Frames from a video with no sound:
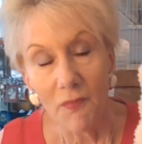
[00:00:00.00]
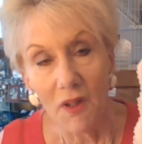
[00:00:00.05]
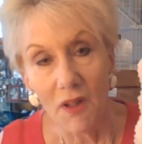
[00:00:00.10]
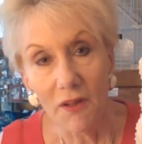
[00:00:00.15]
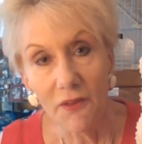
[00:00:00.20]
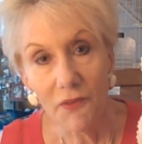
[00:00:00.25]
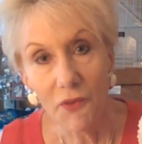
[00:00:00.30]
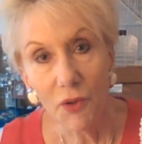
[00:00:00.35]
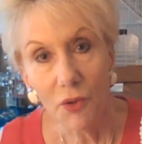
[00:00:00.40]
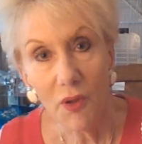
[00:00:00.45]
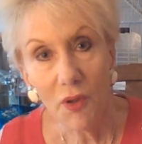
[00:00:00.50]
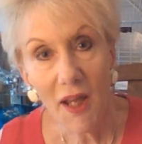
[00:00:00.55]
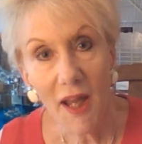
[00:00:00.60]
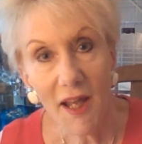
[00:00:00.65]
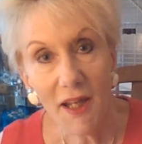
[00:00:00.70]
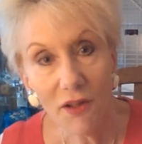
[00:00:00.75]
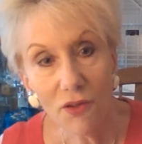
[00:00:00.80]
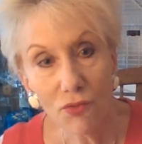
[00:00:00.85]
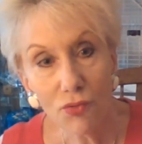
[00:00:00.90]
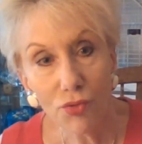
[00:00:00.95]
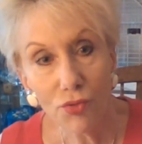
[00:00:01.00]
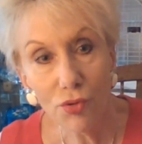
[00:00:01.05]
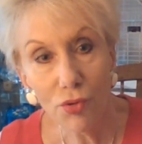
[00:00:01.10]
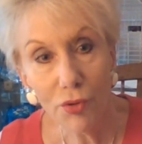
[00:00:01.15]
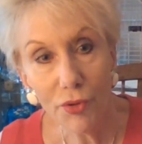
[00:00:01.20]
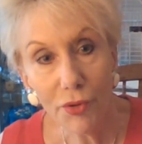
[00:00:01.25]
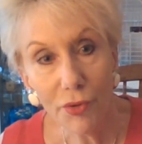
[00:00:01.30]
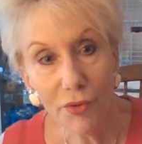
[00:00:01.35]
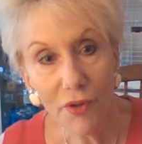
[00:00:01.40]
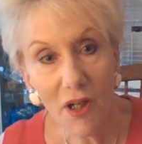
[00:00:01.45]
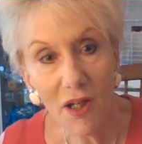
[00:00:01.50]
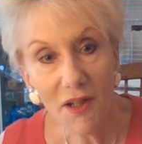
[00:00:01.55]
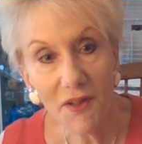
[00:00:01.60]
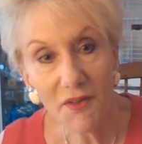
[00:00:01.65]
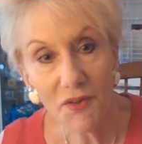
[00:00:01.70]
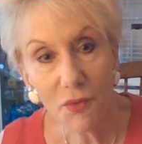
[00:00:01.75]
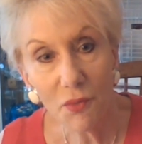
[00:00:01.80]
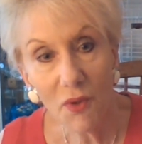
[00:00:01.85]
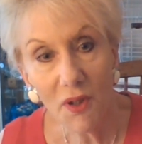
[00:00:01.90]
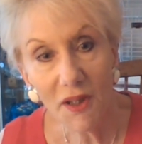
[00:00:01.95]
if you can draw your
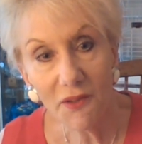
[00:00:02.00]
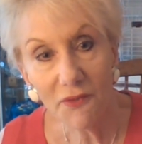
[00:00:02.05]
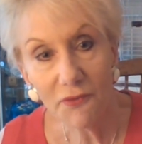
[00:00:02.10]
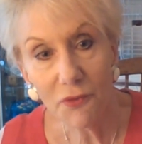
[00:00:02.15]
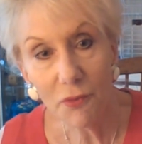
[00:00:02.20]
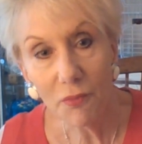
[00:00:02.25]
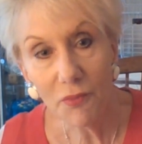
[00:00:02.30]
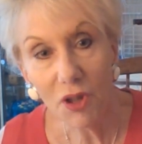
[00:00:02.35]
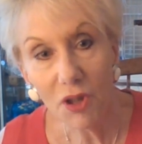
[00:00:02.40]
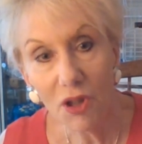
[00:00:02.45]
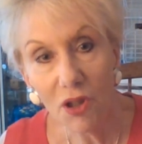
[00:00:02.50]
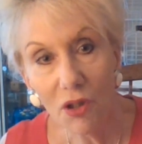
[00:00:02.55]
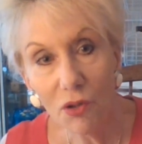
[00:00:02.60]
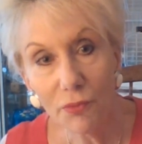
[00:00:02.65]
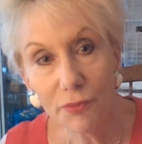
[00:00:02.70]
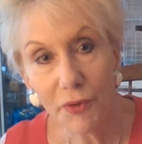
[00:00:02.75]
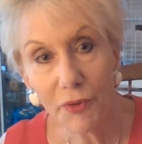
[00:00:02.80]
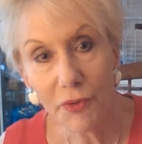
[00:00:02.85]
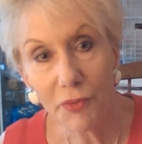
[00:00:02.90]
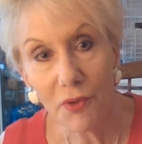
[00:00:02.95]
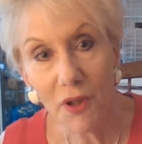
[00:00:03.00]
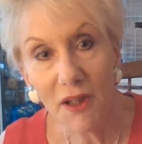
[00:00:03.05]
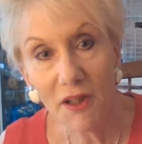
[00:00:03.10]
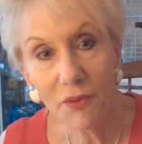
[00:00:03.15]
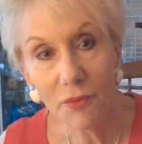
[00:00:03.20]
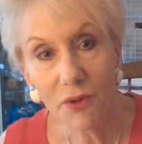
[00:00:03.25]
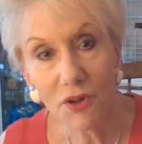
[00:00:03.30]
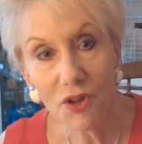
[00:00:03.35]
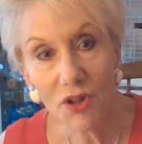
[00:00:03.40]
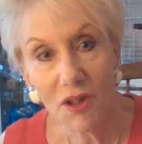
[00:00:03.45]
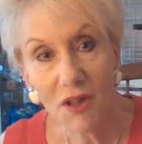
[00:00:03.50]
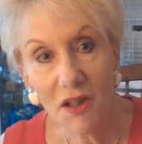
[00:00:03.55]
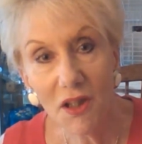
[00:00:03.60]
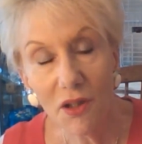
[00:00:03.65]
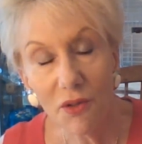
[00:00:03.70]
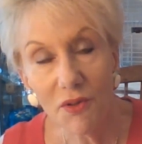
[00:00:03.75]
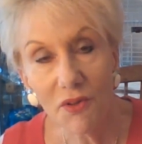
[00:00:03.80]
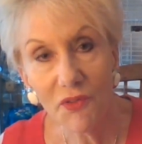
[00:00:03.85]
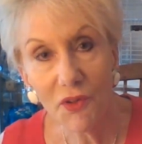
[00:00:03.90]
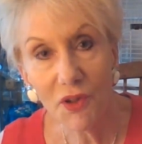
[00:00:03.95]
eyes away from the gold thread, which I know
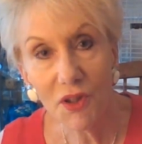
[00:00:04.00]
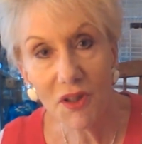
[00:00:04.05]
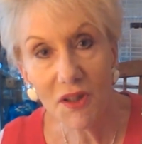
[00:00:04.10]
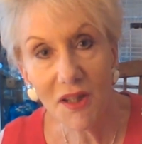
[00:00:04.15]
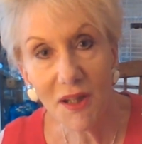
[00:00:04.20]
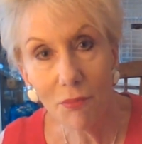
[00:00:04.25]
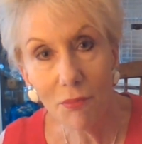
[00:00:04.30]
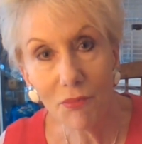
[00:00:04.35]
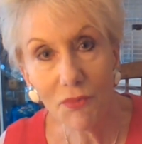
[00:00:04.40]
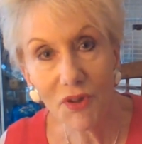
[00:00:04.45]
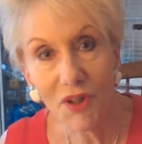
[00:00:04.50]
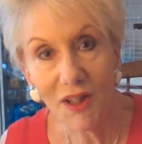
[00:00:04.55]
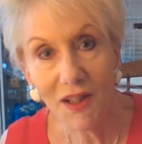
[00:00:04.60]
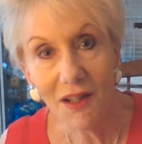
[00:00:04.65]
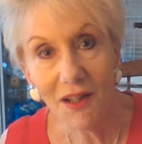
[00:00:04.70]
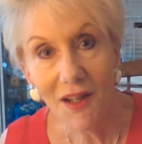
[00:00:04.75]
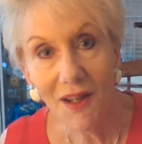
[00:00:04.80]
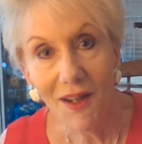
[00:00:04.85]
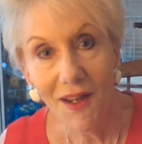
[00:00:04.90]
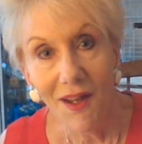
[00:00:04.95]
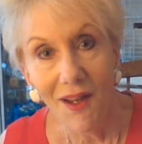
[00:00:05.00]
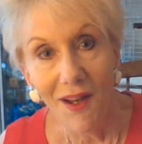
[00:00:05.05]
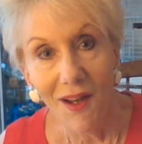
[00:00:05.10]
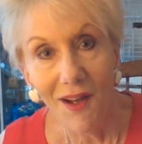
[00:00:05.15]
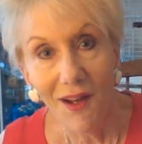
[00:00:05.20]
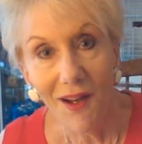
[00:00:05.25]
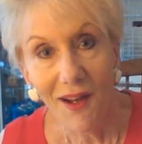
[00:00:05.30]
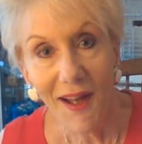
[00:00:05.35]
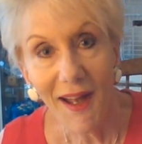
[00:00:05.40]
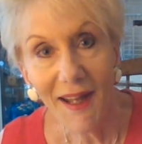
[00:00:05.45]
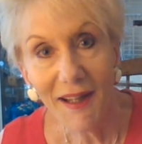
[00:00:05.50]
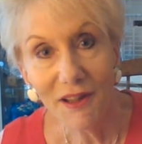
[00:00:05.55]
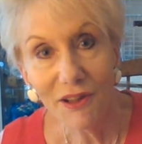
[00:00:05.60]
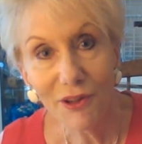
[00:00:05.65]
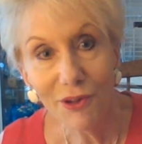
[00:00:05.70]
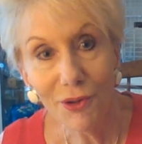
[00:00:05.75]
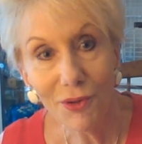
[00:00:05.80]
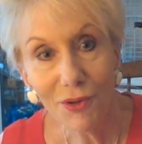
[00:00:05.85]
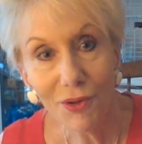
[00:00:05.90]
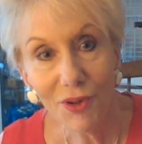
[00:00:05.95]
is very tempting, and
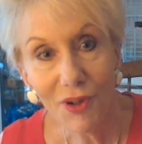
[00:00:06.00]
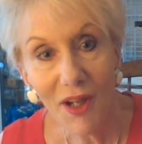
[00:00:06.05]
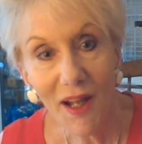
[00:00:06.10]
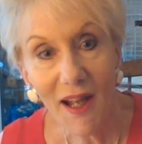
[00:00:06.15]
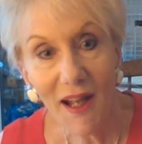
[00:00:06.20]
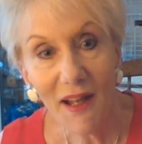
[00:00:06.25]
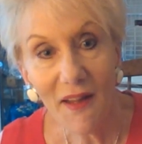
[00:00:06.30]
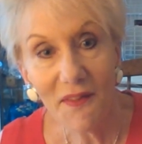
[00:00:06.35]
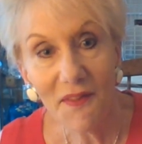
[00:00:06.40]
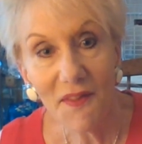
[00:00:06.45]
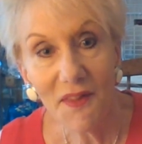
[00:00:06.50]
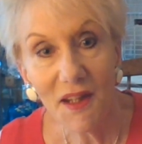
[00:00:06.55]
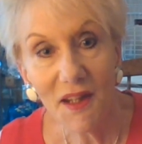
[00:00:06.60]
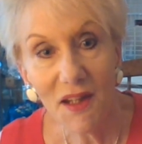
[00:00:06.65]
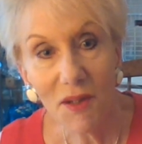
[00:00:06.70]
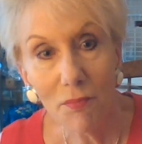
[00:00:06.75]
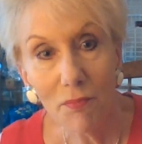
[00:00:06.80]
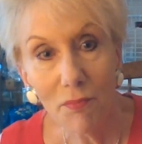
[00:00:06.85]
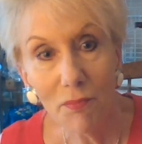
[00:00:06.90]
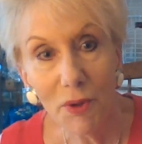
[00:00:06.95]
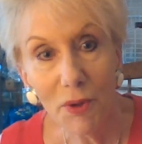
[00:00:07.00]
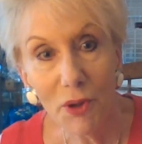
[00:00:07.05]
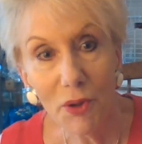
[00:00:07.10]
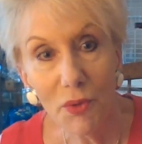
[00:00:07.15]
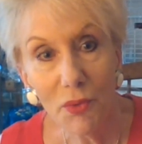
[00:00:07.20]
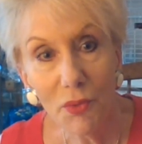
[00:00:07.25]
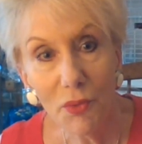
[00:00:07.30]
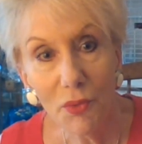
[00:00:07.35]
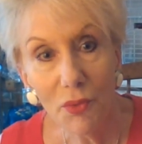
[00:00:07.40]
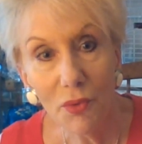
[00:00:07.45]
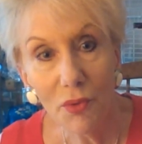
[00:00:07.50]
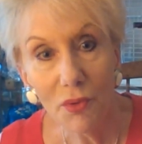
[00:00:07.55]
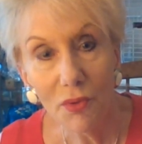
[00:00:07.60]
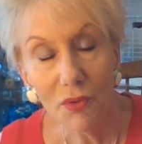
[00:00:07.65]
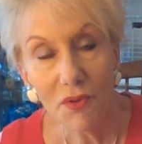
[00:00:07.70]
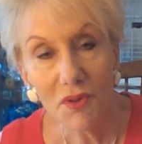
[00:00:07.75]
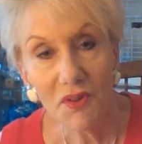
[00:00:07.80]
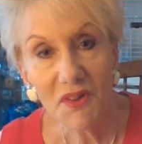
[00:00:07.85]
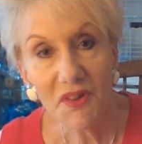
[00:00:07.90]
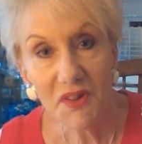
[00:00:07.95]
look at the blue
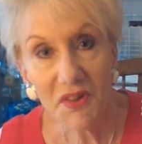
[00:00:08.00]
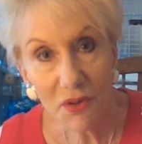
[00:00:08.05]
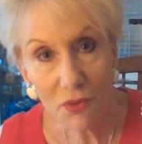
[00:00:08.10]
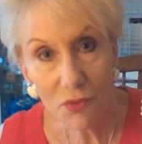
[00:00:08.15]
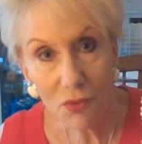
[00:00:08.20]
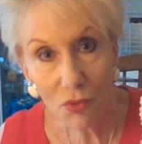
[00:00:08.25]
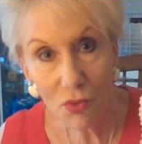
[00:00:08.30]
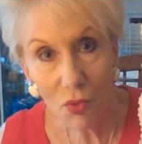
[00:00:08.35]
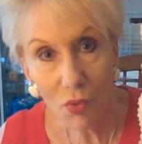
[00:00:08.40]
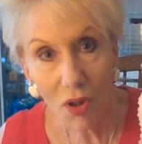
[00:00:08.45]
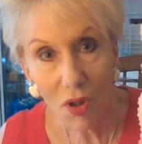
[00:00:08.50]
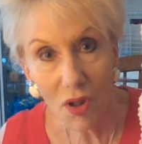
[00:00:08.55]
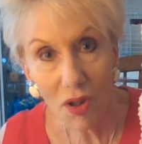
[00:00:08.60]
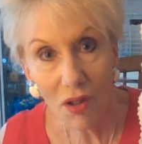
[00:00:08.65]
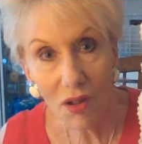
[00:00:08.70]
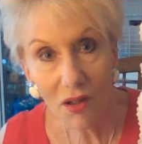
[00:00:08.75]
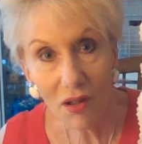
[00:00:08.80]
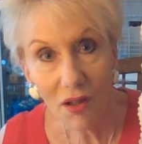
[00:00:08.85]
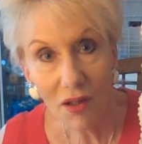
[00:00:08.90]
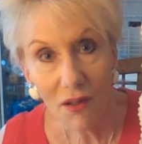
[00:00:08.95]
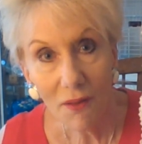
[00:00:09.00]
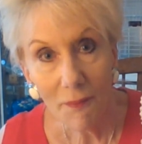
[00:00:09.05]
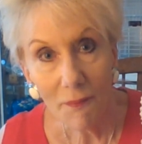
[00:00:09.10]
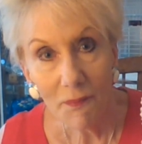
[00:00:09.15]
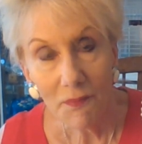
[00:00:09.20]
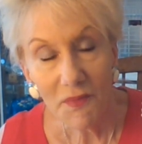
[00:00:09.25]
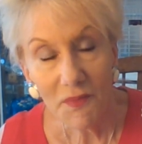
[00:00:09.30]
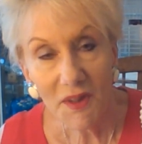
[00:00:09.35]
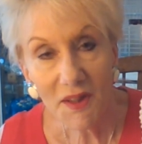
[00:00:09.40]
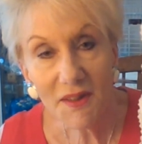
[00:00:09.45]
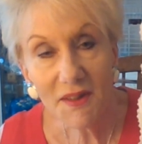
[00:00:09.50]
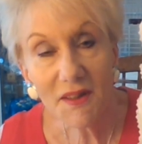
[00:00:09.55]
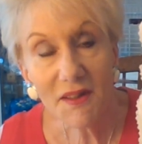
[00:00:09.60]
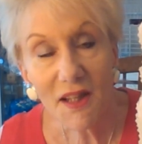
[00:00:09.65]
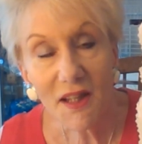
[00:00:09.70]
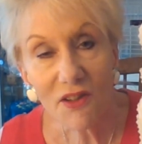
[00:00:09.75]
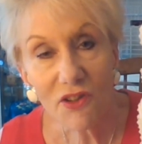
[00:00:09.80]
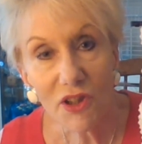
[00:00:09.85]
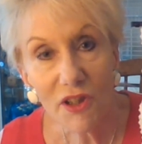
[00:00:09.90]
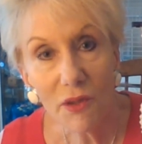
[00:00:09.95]
silk work, this is
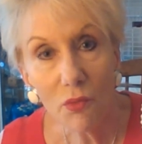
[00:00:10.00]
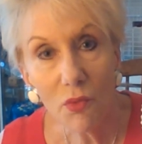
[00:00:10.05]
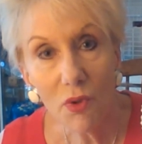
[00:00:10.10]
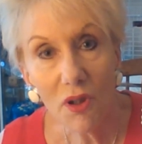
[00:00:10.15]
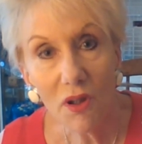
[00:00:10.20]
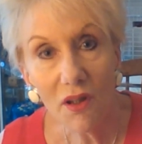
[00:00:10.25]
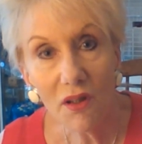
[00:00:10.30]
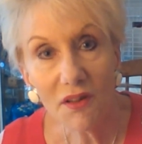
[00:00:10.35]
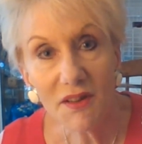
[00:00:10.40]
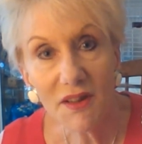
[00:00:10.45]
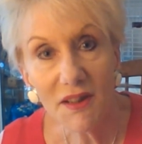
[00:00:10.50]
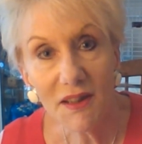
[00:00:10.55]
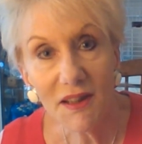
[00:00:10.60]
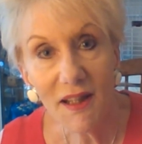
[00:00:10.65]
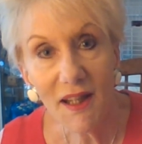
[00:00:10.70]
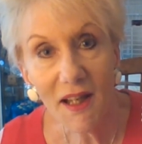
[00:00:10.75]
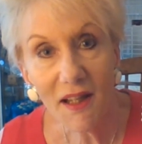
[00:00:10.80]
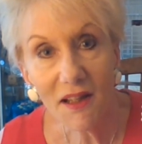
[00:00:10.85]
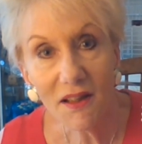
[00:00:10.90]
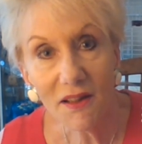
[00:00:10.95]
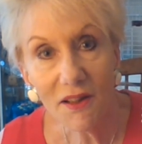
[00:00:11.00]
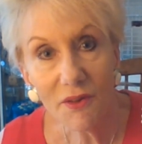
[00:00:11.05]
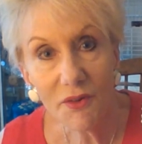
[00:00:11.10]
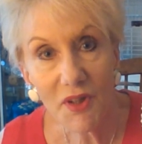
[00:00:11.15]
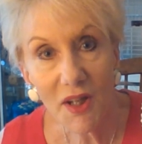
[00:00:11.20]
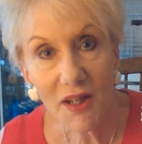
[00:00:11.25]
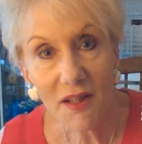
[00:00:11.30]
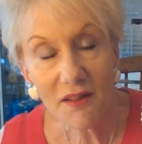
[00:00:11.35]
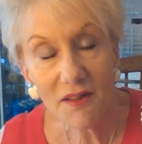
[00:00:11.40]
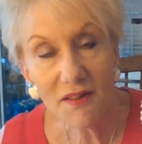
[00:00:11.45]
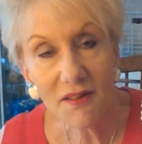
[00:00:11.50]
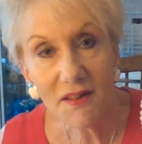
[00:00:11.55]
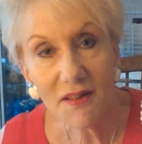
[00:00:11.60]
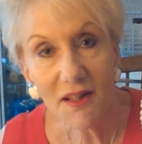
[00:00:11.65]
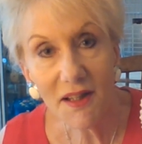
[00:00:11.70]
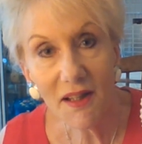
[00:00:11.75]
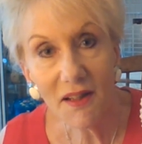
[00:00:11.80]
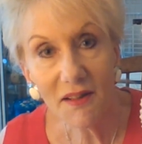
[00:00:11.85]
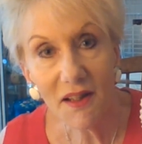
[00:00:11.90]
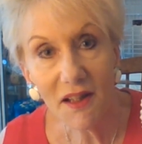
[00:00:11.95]
actually worked in the Anglo-Saxon
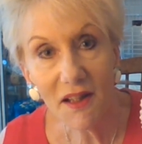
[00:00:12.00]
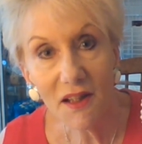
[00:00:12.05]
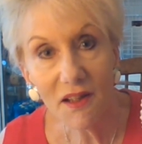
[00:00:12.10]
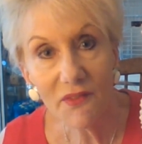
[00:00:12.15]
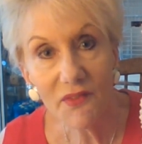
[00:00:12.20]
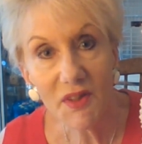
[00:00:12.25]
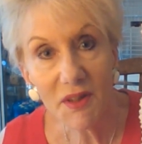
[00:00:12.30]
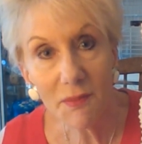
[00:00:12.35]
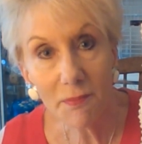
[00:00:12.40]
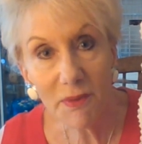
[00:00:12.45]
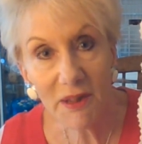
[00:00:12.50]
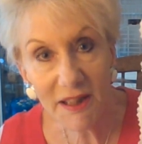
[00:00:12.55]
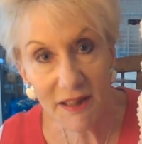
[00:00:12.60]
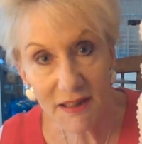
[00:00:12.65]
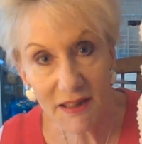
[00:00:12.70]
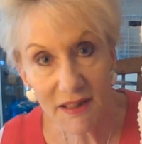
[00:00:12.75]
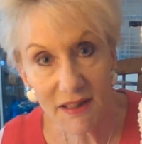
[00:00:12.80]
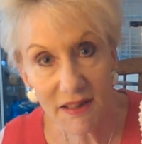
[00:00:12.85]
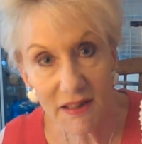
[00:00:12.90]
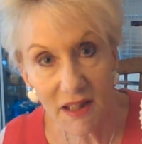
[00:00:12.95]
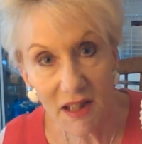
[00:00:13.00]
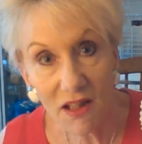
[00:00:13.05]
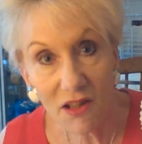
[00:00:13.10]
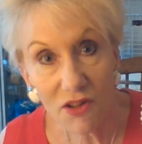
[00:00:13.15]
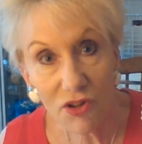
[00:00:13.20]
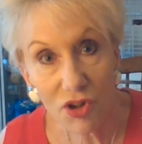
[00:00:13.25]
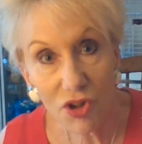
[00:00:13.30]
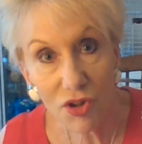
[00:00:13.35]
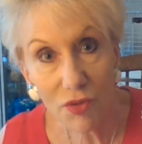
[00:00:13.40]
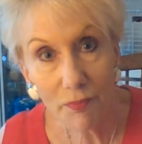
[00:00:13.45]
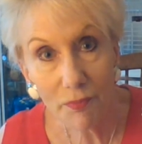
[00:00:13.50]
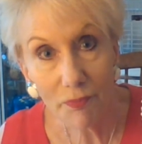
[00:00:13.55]
technique of split stitch.